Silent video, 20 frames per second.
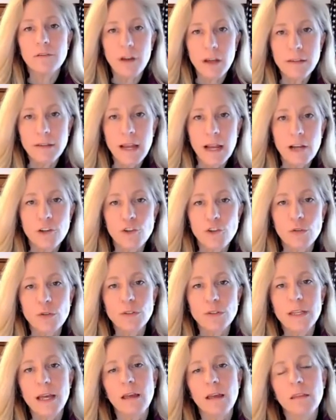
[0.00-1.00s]
unnatural
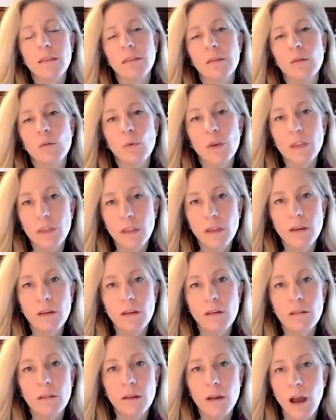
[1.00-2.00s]
death
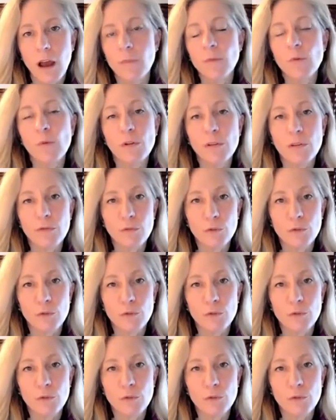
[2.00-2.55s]
within the Commonwealth of